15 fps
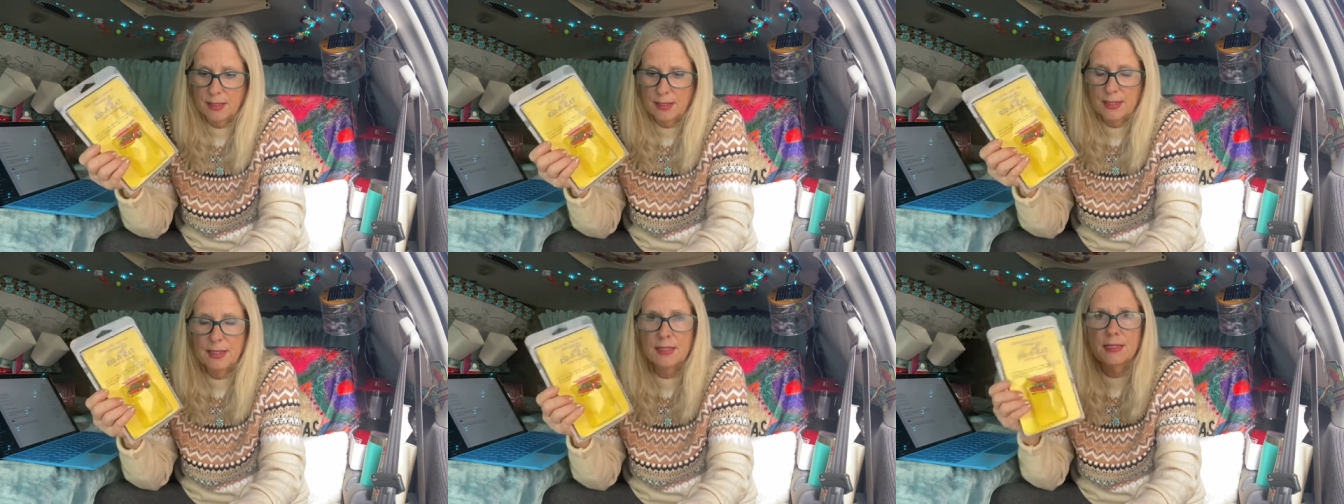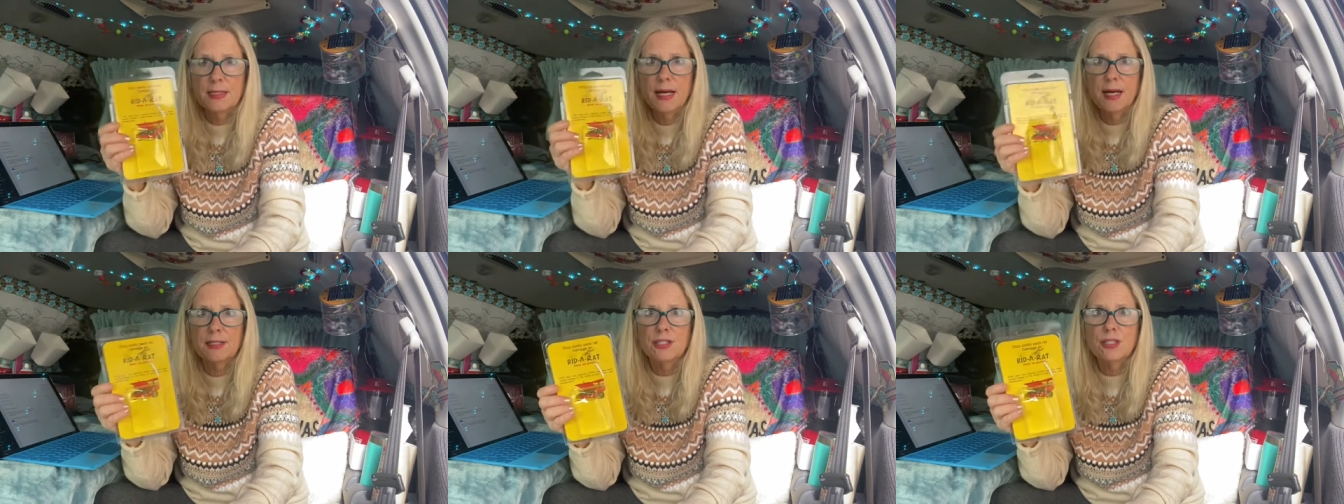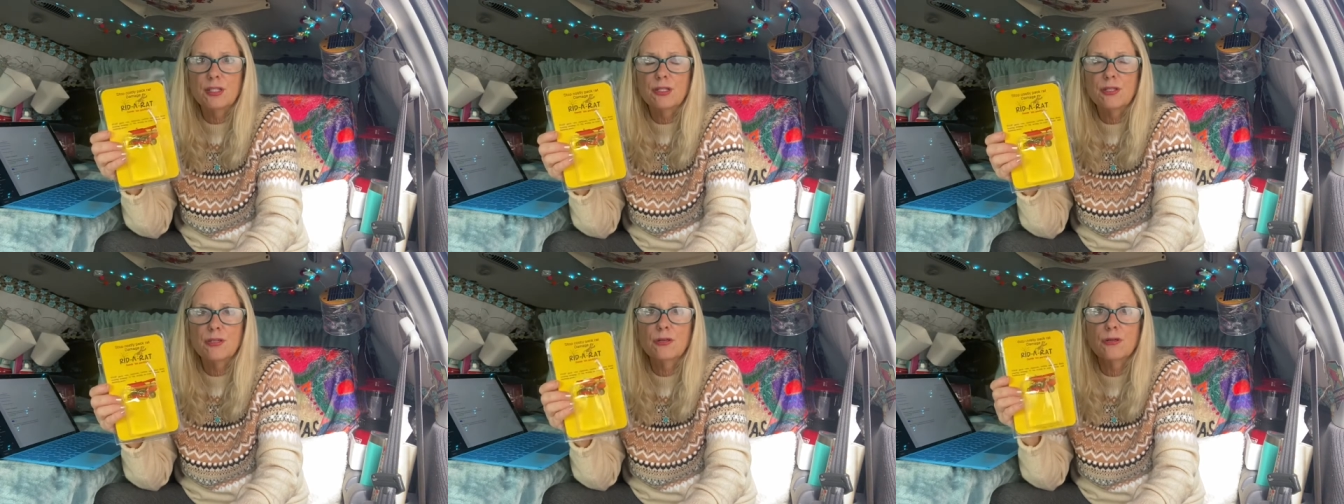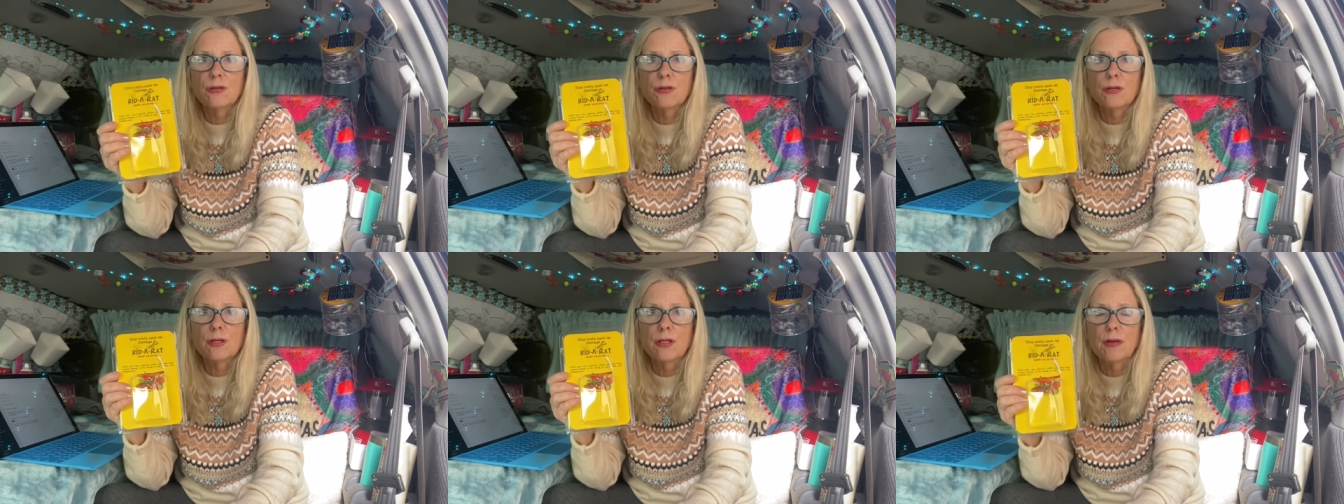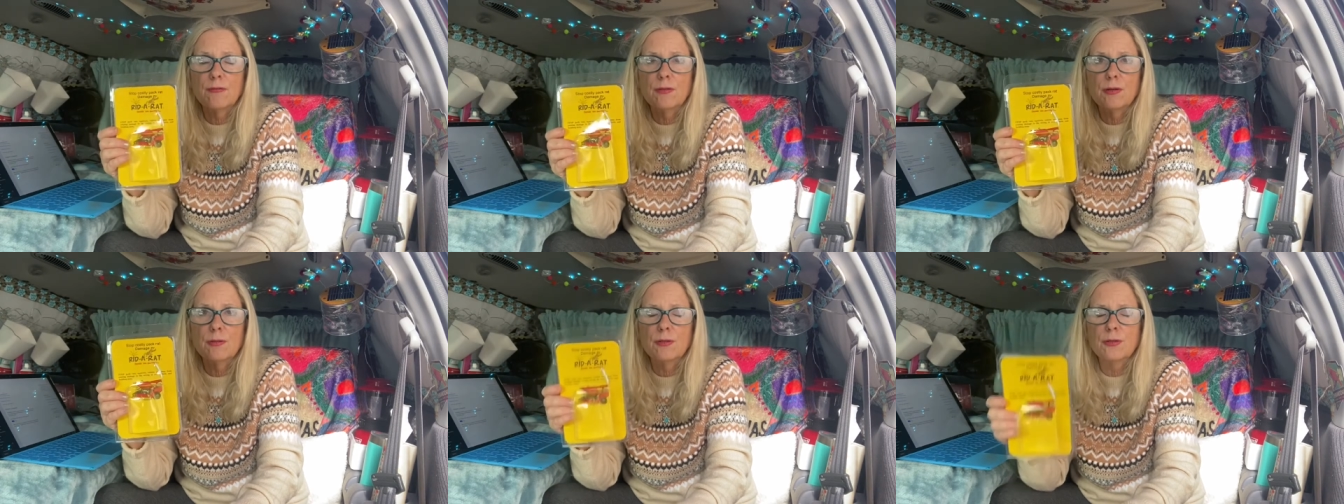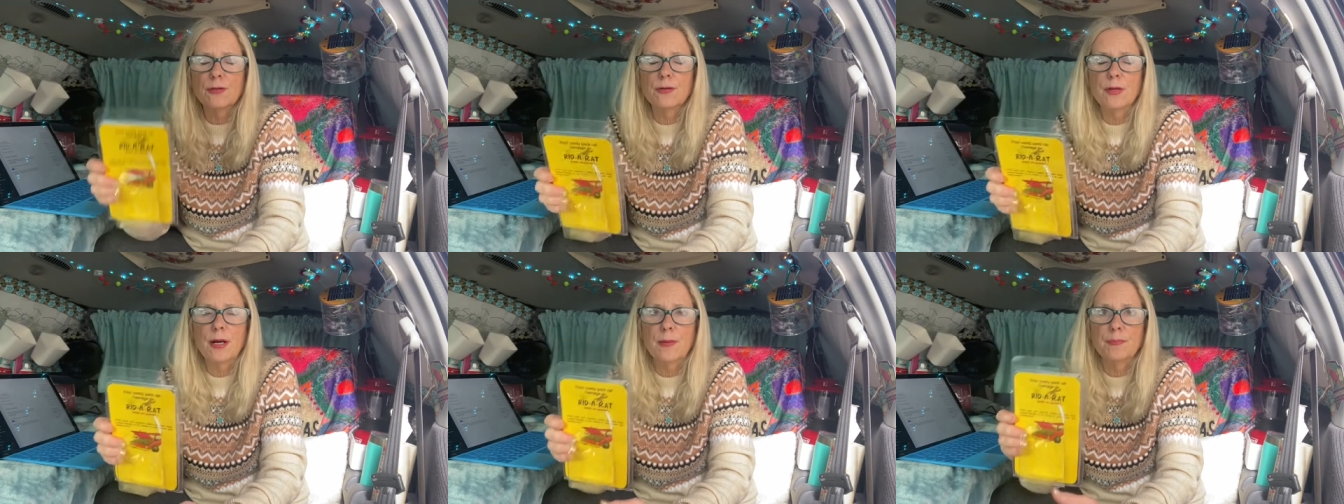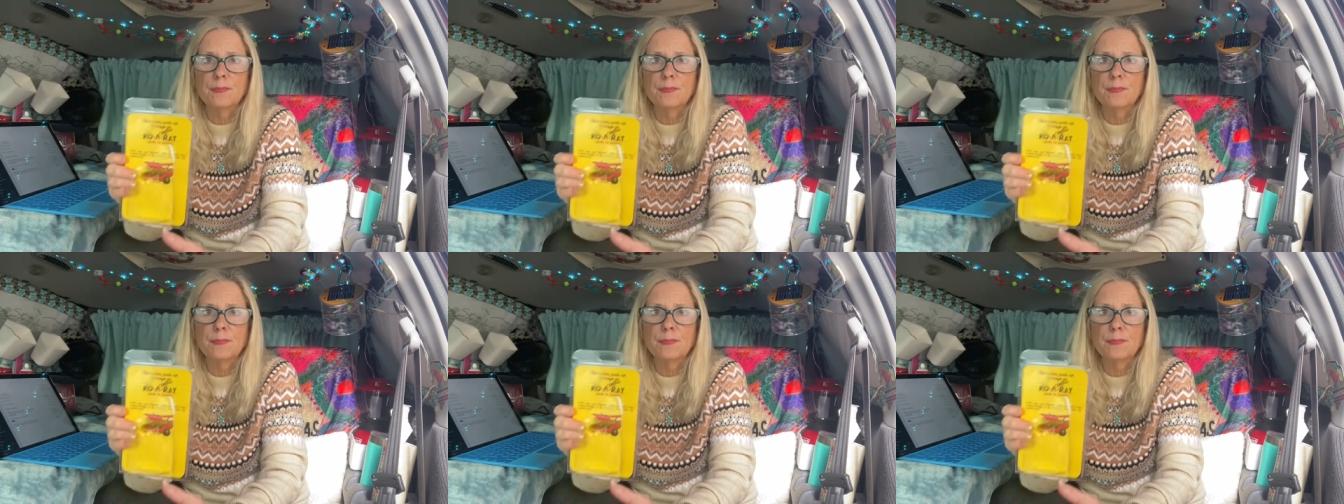It attaches to your glove, your